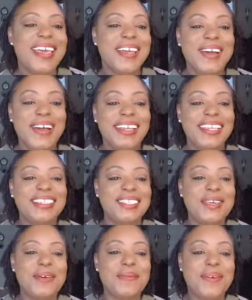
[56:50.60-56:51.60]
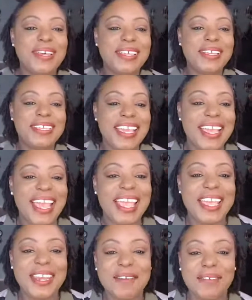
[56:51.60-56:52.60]
Carly said, well, dang, I
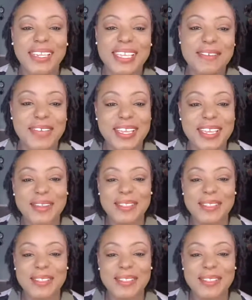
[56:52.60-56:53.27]
ain't never leaving here.